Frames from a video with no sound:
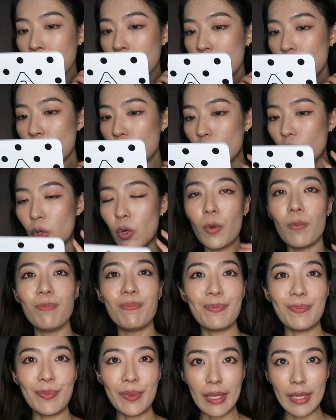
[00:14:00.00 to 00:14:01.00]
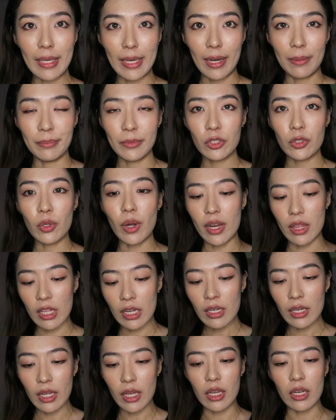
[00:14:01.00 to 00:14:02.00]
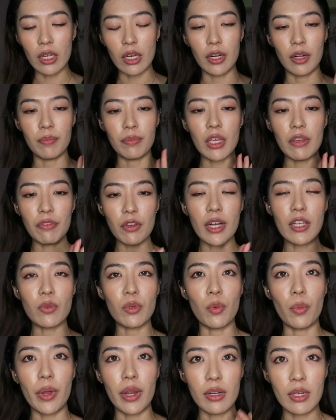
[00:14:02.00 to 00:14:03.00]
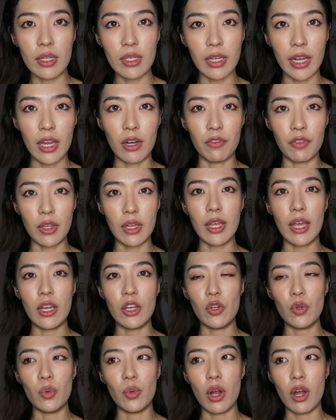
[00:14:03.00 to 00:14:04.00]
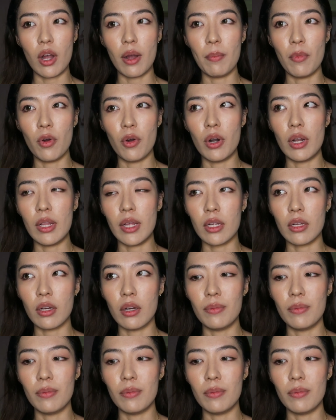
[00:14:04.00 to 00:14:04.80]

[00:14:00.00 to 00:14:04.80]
So yeah, so I think that if you guys want to wear this kind of thing and you are more like,